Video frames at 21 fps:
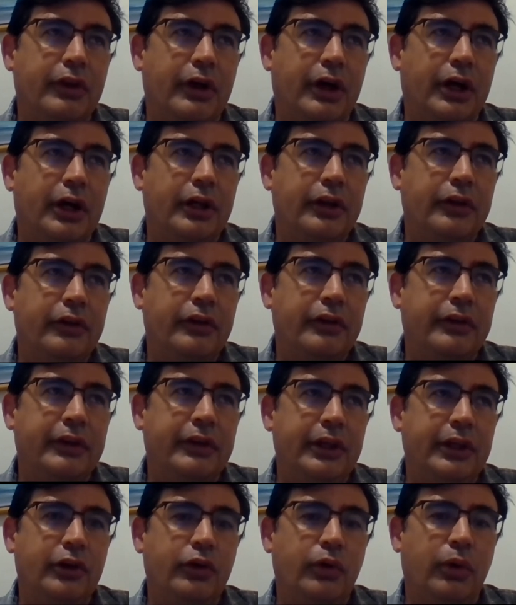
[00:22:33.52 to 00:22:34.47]

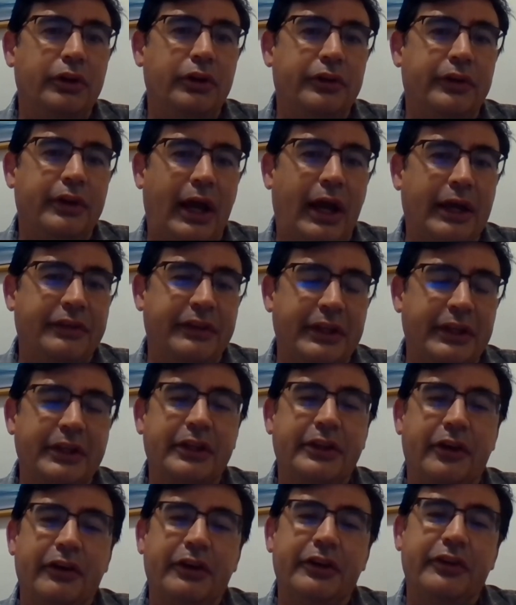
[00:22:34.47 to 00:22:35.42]
I think
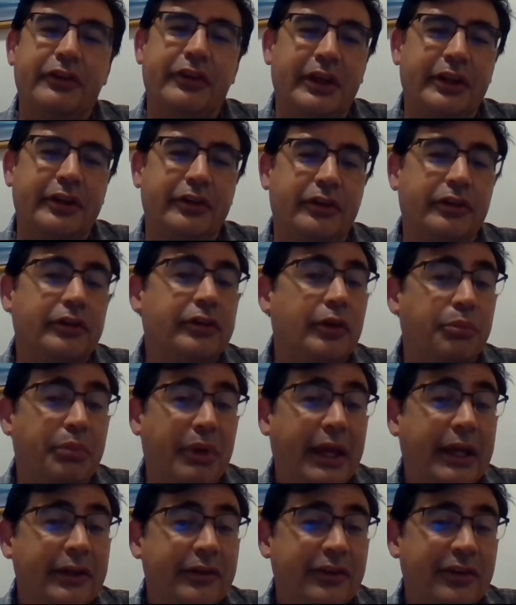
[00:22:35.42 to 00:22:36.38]
that there is a
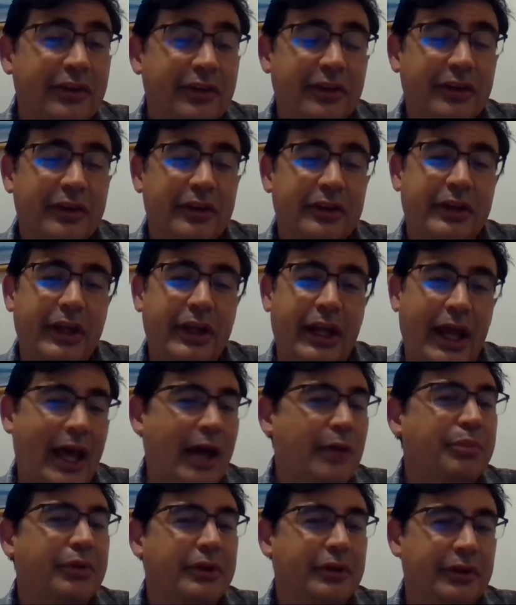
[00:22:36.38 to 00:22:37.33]
debate that
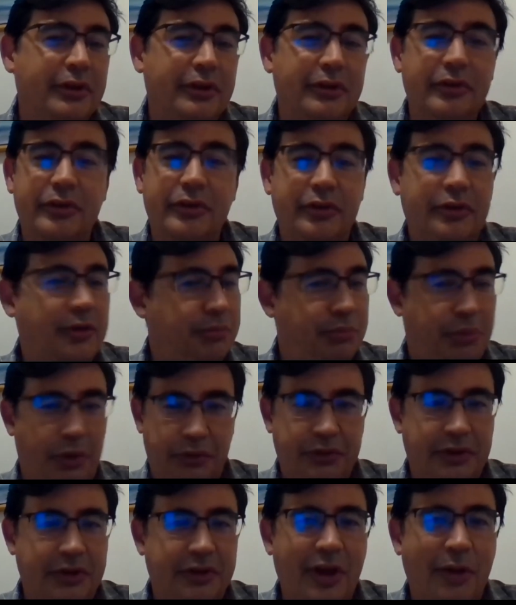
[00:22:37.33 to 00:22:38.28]
happened in
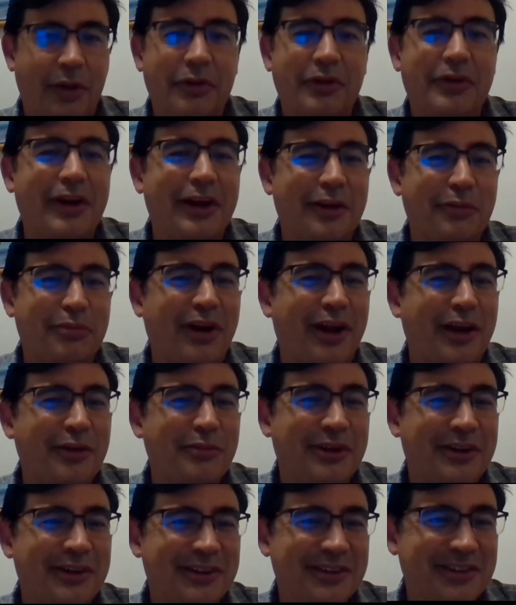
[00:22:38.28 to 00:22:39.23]
both the Democratic
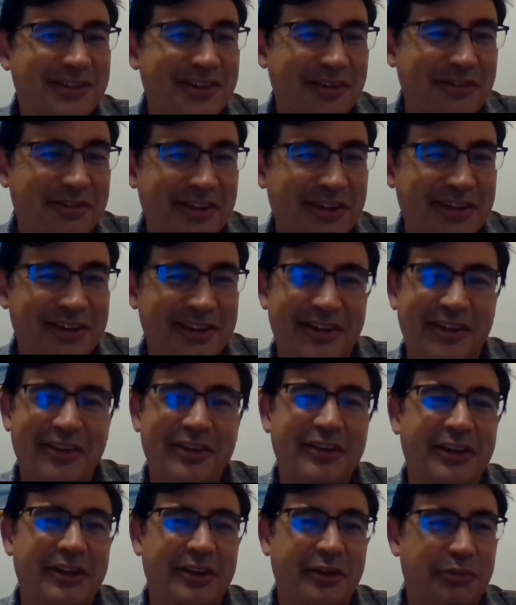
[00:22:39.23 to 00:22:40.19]
primaries of, you know,
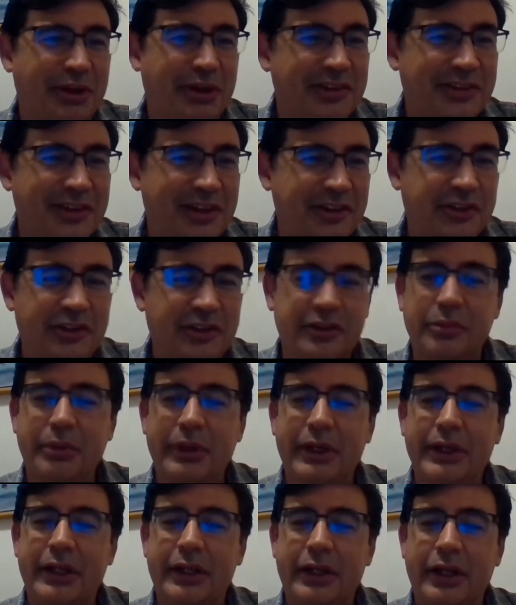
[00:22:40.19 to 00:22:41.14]
in the presidential
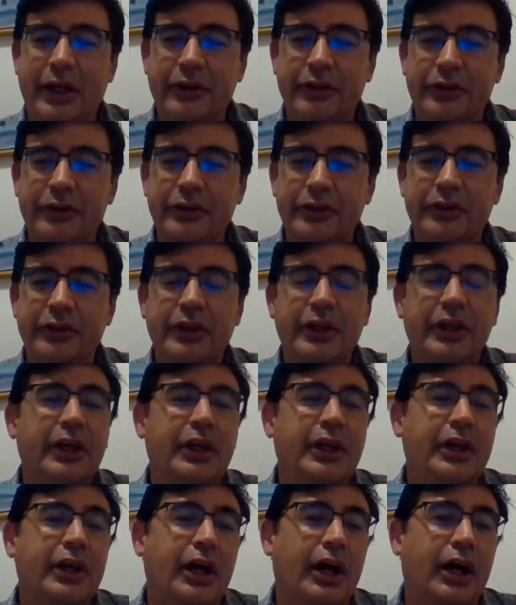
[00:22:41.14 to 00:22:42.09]
debate and others
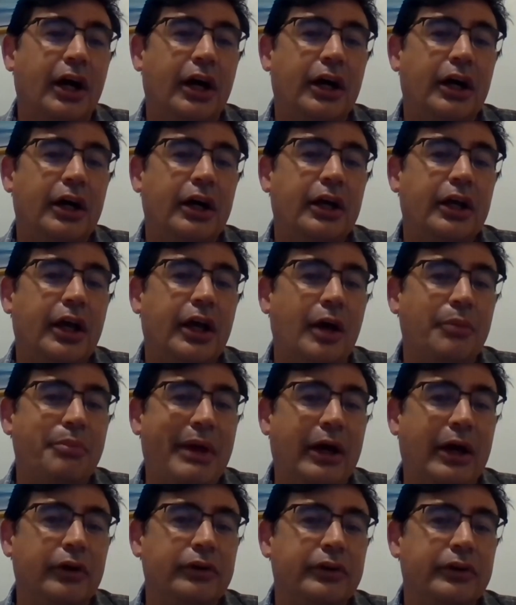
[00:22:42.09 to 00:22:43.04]

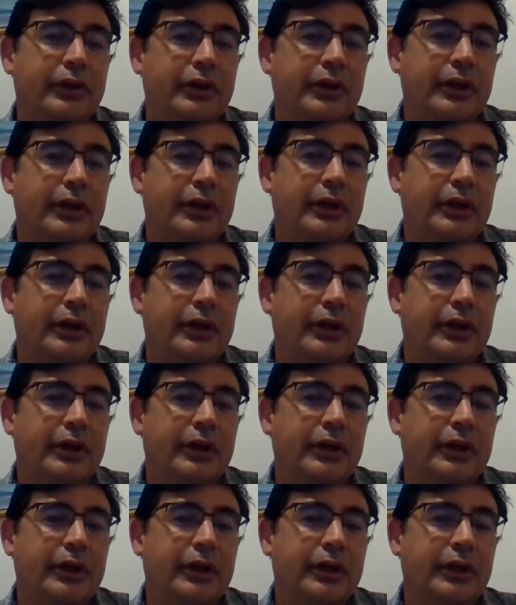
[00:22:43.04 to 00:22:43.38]
about